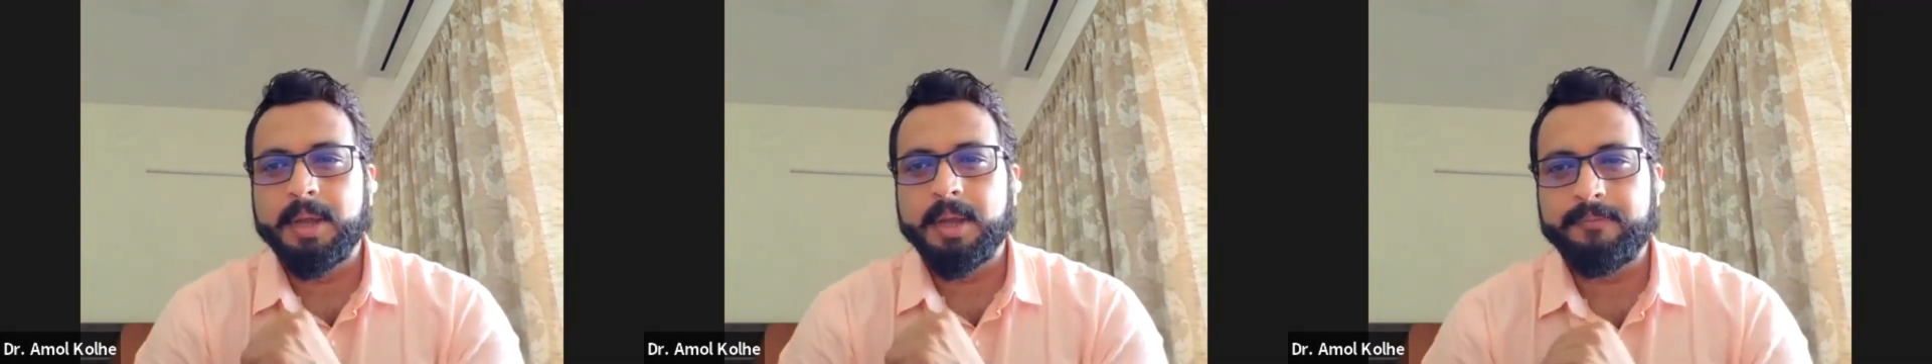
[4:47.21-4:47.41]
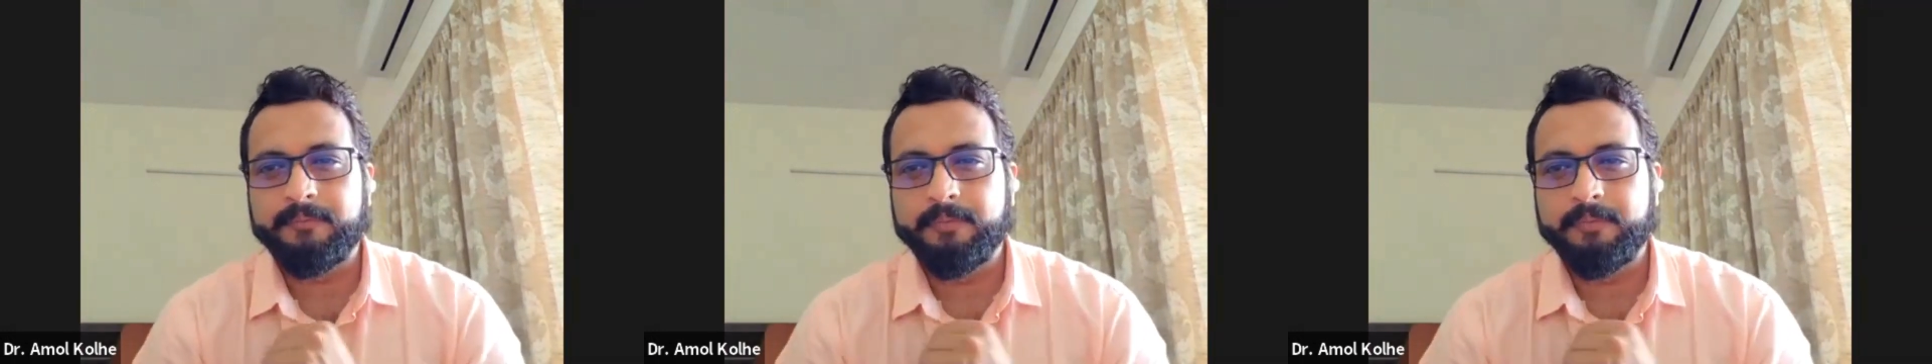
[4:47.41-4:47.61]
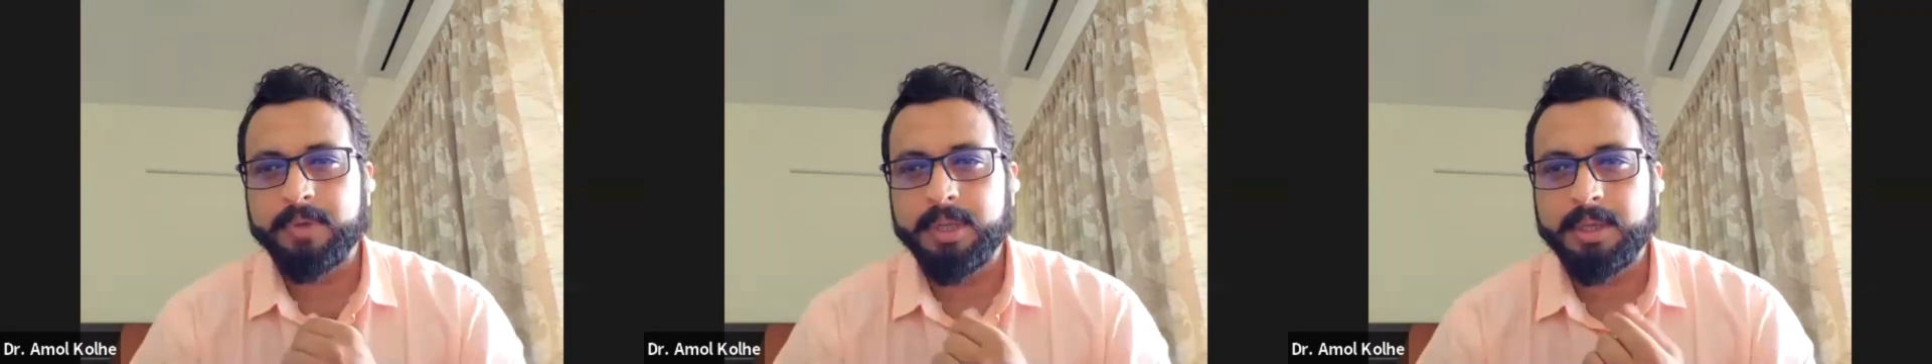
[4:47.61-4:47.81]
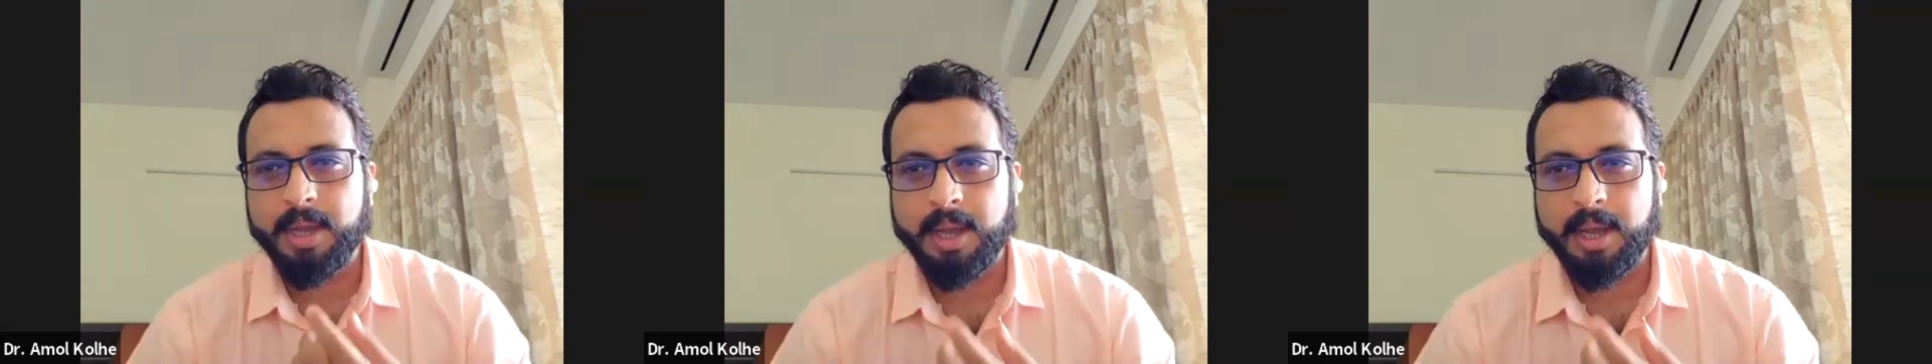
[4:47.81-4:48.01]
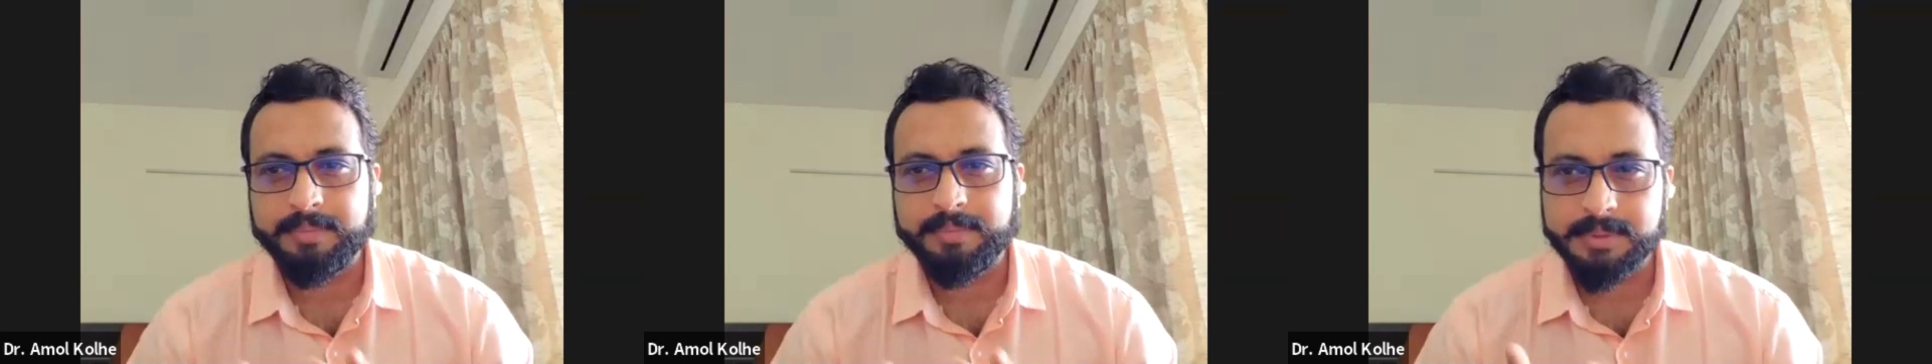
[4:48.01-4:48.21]
if we
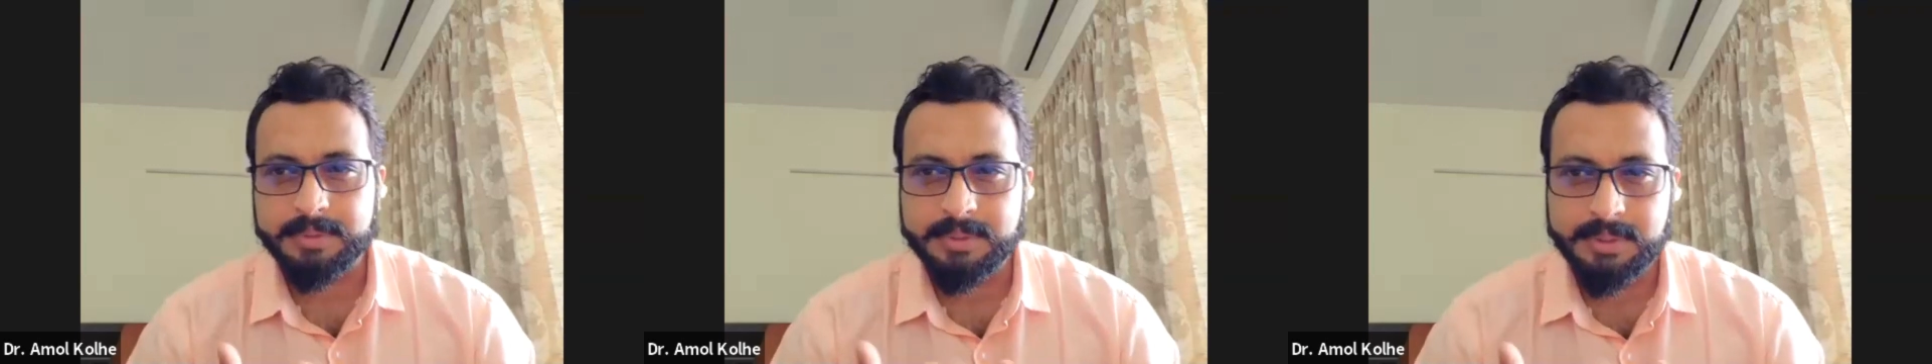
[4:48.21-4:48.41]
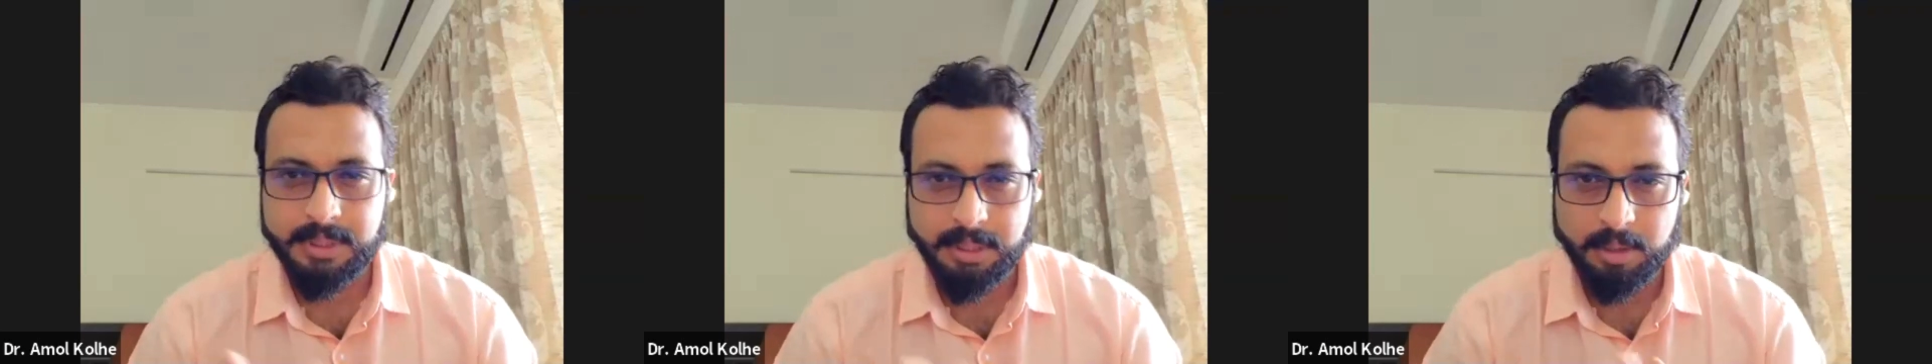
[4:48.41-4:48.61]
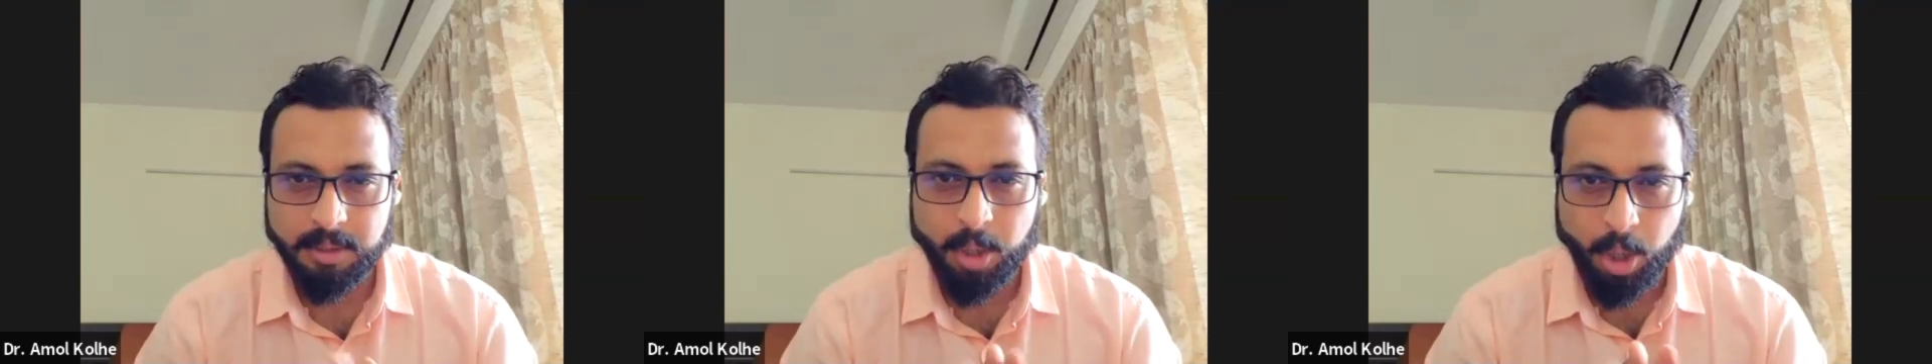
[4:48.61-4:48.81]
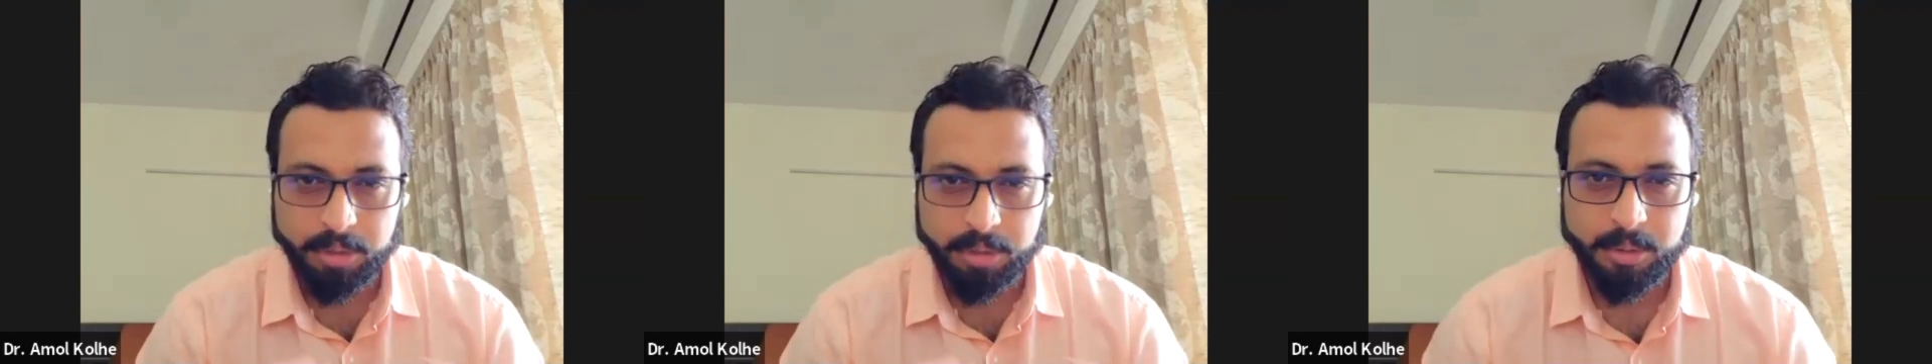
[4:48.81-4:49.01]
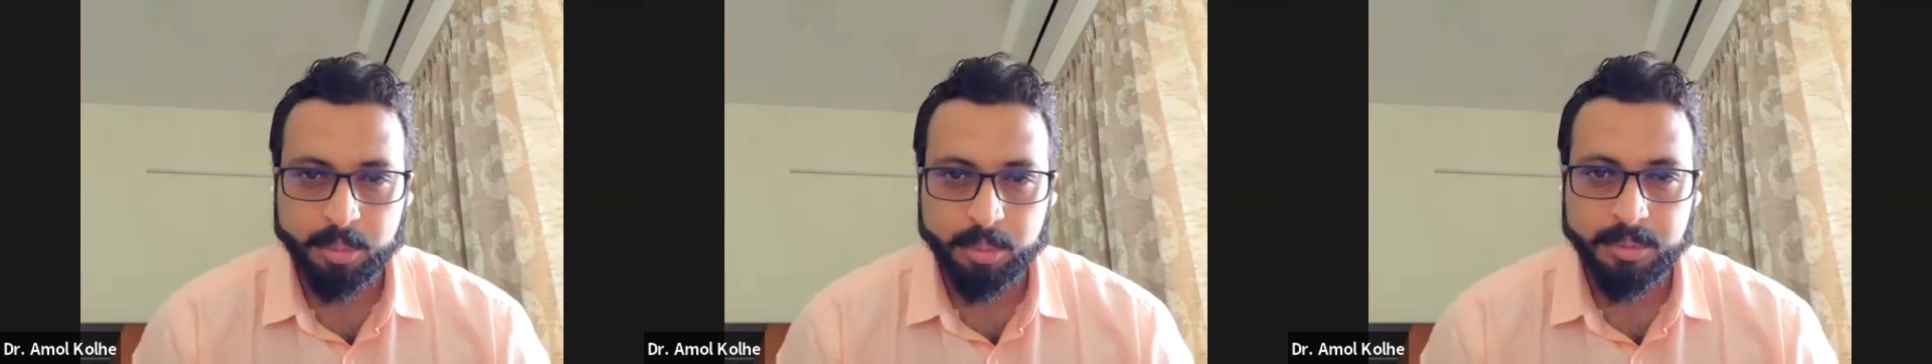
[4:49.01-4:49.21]
have
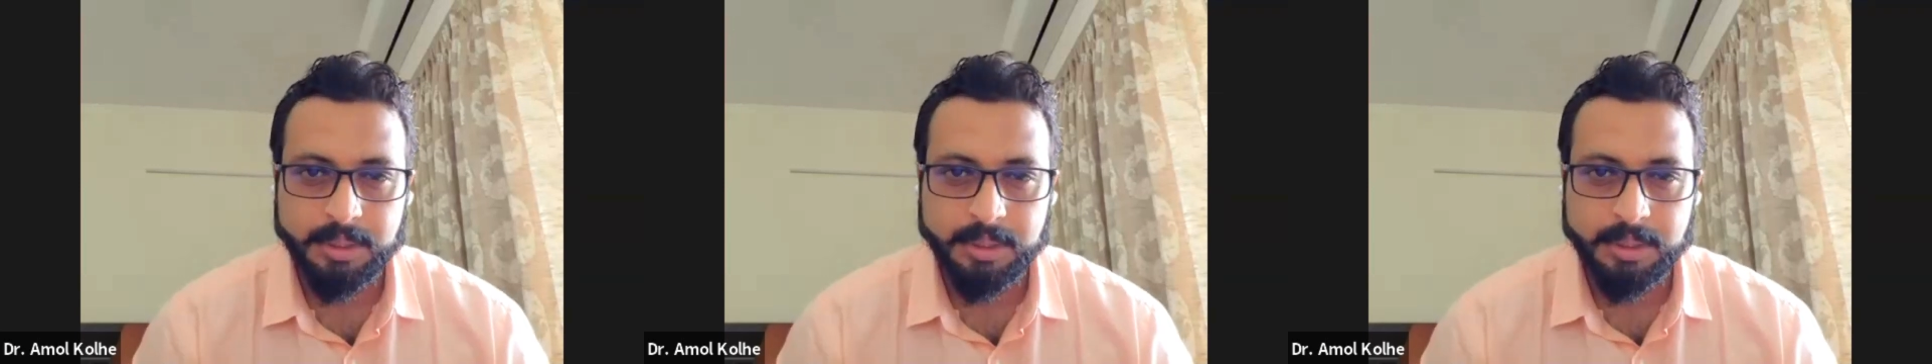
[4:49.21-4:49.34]
gone through